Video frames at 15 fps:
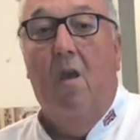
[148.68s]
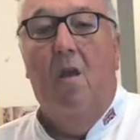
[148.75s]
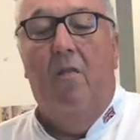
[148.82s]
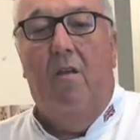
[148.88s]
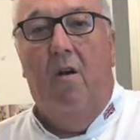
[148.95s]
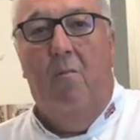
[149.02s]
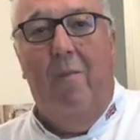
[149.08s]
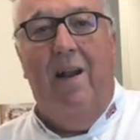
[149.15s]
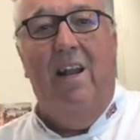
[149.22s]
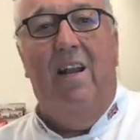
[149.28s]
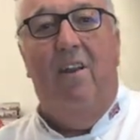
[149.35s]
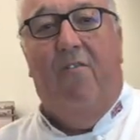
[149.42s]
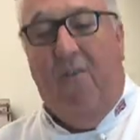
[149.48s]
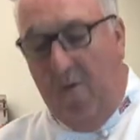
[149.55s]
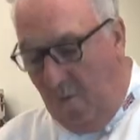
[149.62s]
There are many
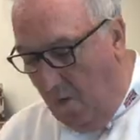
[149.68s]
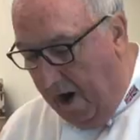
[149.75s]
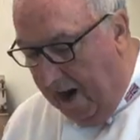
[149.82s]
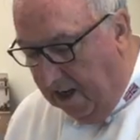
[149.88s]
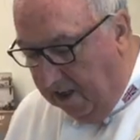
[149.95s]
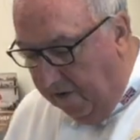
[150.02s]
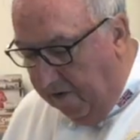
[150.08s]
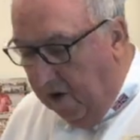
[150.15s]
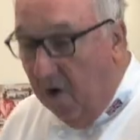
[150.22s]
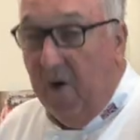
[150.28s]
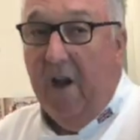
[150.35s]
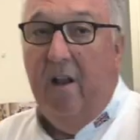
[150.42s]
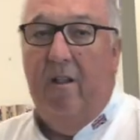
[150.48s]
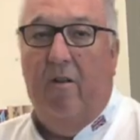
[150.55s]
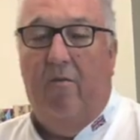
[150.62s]
different ways of
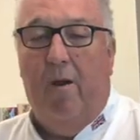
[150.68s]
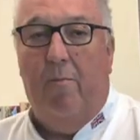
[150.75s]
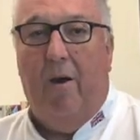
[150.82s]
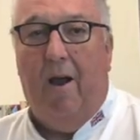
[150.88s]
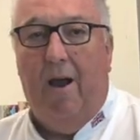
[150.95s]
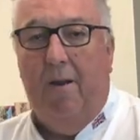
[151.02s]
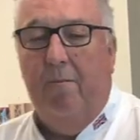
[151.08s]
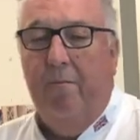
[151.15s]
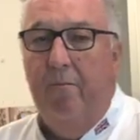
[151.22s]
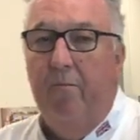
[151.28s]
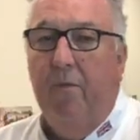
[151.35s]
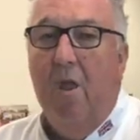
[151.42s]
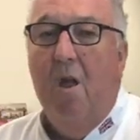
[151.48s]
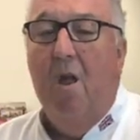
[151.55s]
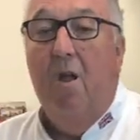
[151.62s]
cooking the ribeye.
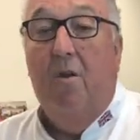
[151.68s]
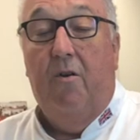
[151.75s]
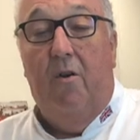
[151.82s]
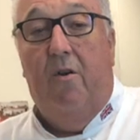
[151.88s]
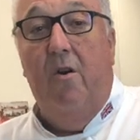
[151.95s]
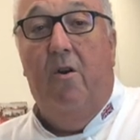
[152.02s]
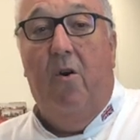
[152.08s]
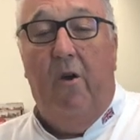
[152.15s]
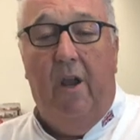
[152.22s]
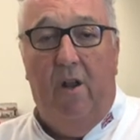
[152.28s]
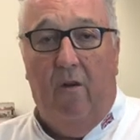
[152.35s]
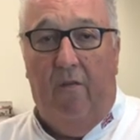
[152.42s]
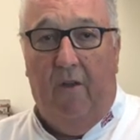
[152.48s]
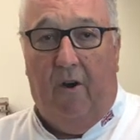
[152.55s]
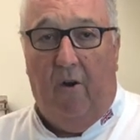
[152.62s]
You can cook it
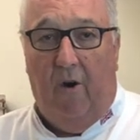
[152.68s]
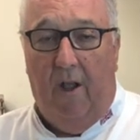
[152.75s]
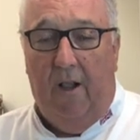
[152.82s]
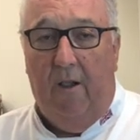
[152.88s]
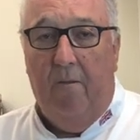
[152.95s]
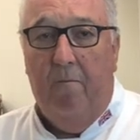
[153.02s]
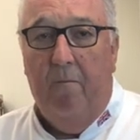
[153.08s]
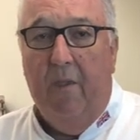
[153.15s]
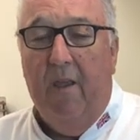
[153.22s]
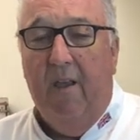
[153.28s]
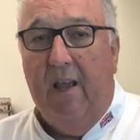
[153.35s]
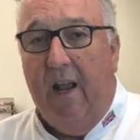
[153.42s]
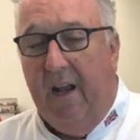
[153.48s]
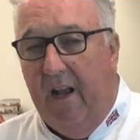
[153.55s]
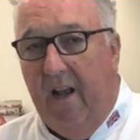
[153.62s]
on the grill,
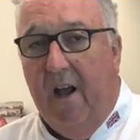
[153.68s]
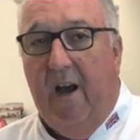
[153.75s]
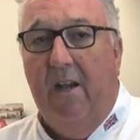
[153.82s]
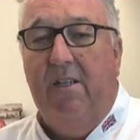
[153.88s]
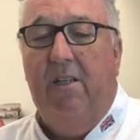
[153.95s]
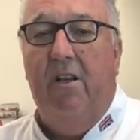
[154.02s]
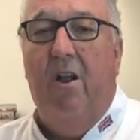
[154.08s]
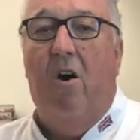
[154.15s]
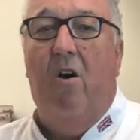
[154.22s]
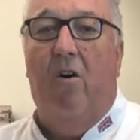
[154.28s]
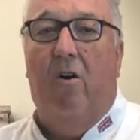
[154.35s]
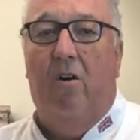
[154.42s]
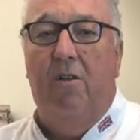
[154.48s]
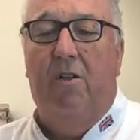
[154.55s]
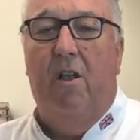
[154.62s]
get it nice and
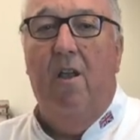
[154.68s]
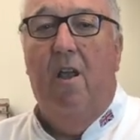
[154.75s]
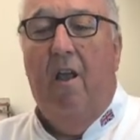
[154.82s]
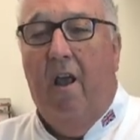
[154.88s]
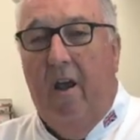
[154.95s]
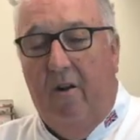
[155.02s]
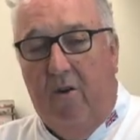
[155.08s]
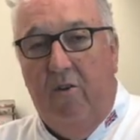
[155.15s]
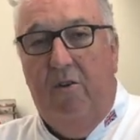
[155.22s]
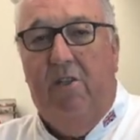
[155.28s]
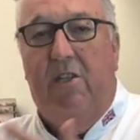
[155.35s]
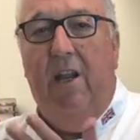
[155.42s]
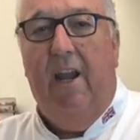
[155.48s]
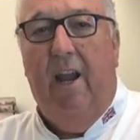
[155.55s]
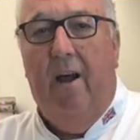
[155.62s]
hot, a good
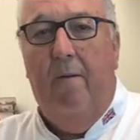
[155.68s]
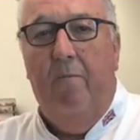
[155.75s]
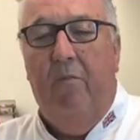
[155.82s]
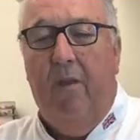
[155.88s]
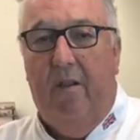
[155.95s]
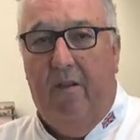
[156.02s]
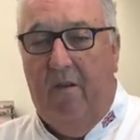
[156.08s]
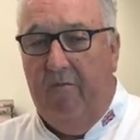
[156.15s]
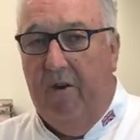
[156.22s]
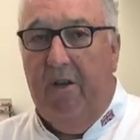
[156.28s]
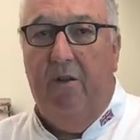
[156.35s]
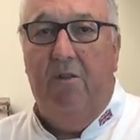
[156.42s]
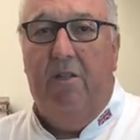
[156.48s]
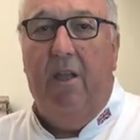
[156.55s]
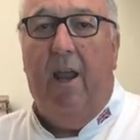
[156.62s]
sear, and then
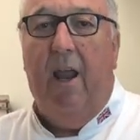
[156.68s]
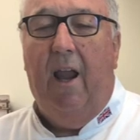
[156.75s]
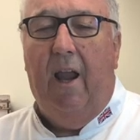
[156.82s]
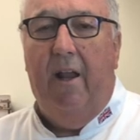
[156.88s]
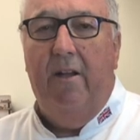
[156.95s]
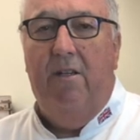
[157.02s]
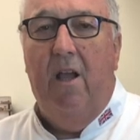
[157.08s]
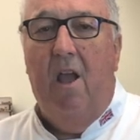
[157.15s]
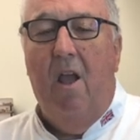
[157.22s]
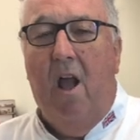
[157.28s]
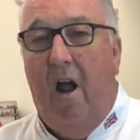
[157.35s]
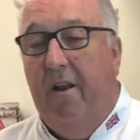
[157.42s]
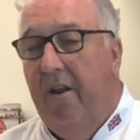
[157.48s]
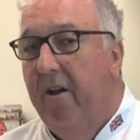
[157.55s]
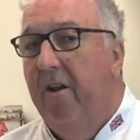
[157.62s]
reduce the heat.
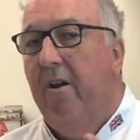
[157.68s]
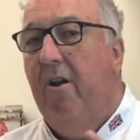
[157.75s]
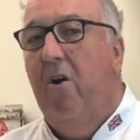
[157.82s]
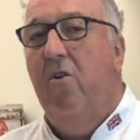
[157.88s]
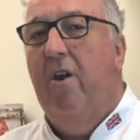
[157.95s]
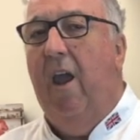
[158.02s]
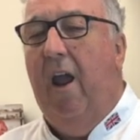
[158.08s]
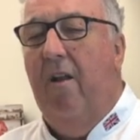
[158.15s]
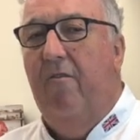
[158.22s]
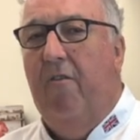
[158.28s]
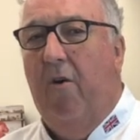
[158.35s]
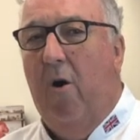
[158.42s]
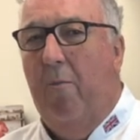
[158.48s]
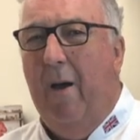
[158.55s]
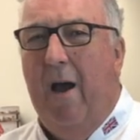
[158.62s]
And you're going to cook it
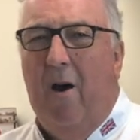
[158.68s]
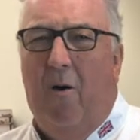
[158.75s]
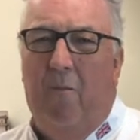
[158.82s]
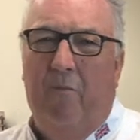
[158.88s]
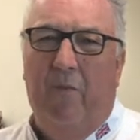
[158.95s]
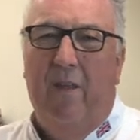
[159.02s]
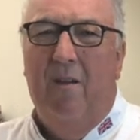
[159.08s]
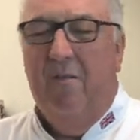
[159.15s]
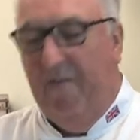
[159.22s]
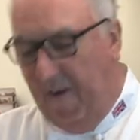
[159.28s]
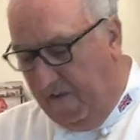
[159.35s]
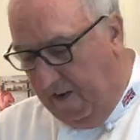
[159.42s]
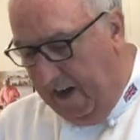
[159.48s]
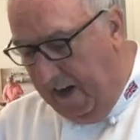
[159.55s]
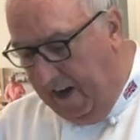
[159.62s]
for about
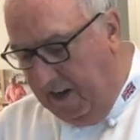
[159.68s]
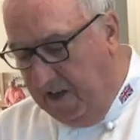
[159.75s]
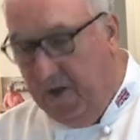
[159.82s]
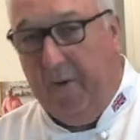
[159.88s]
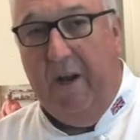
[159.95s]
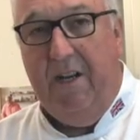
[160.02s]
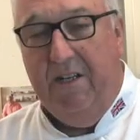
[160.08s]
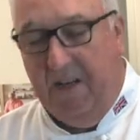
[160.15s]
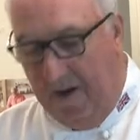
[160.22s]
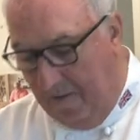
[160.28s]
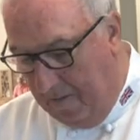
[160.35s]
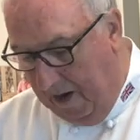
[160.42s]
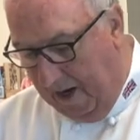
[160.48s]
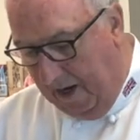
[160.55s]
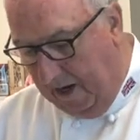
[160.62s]
15 to
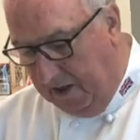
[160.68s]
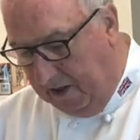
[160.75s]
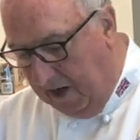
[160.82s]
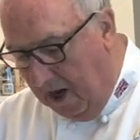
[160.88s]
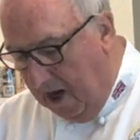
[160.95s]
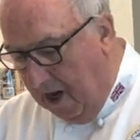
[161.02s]
18 minutes.